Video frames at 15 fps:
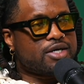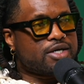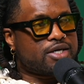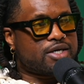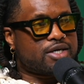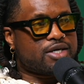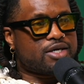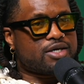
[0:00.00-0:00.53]

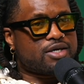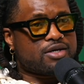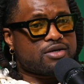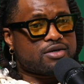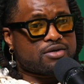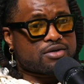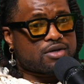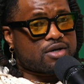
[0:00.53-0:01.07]

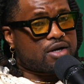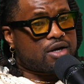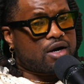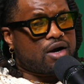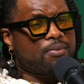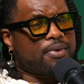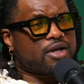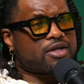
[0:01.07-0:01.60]
he
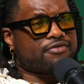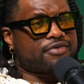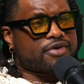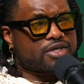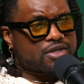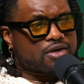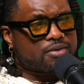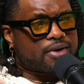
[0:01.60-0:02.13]
helped
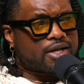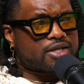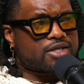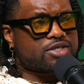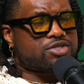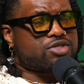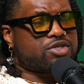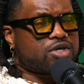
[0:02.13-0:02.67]
elevate them at
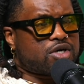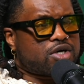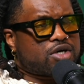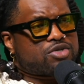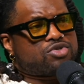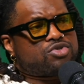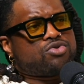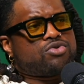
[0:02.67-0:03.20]
least to
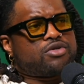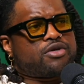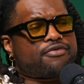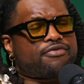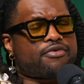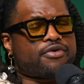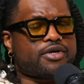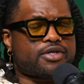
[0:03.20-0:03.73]
two
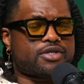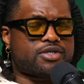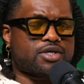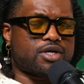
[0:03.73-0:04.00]
different